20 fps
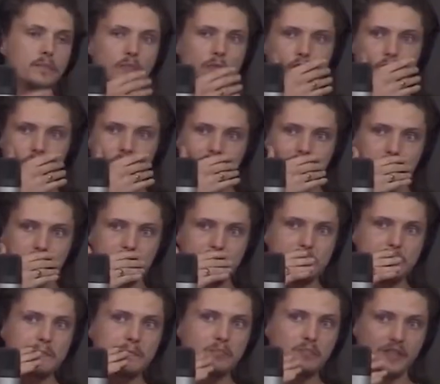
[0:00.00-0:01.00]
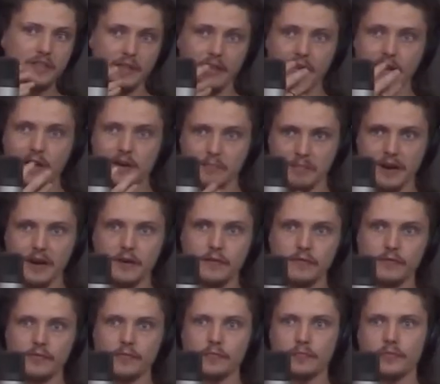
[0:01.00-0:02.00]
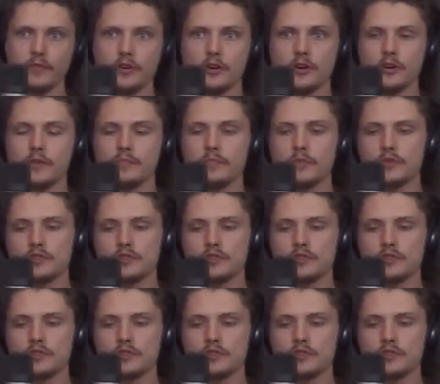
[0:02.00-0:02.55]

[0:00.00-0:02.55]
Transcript: no lips, but they had a mouth, you know?